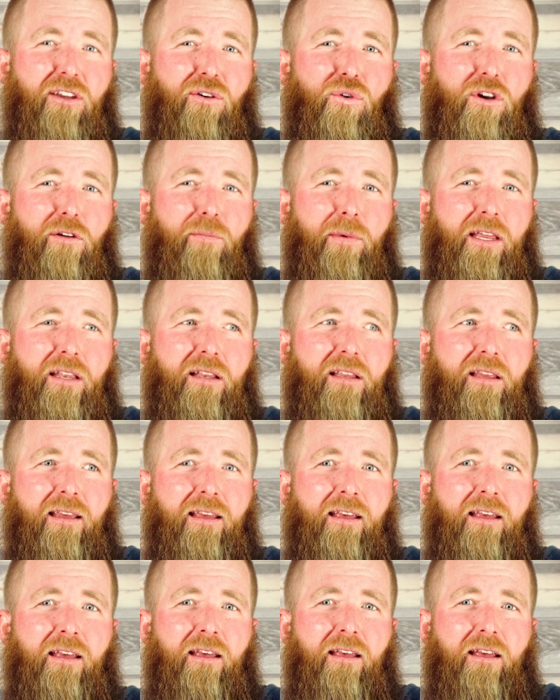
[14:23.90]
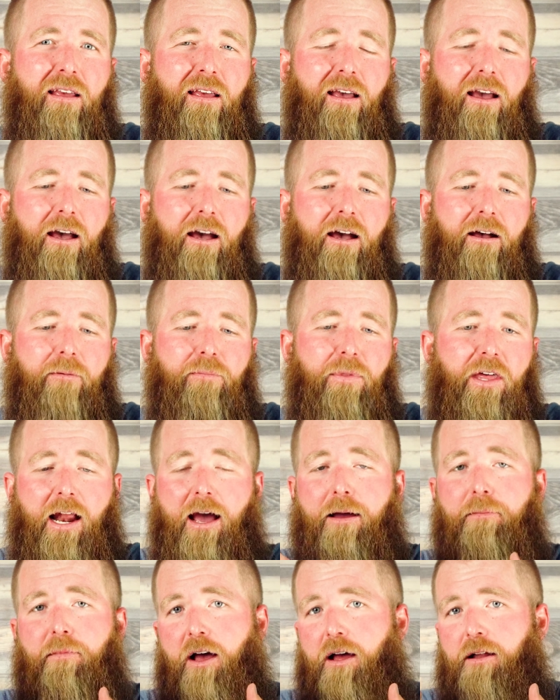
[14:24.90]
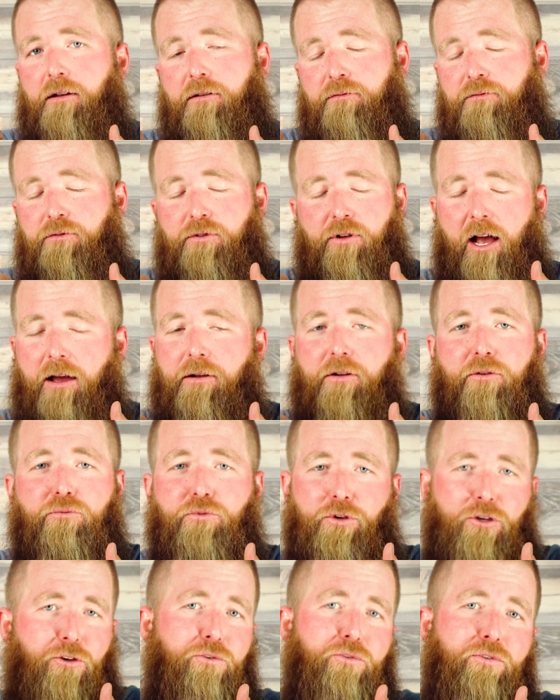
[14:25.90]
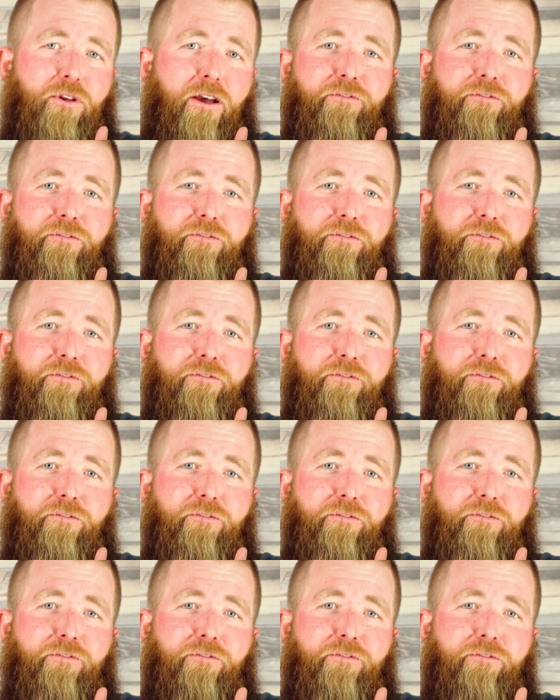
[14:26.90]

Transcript: equipment that I don't use.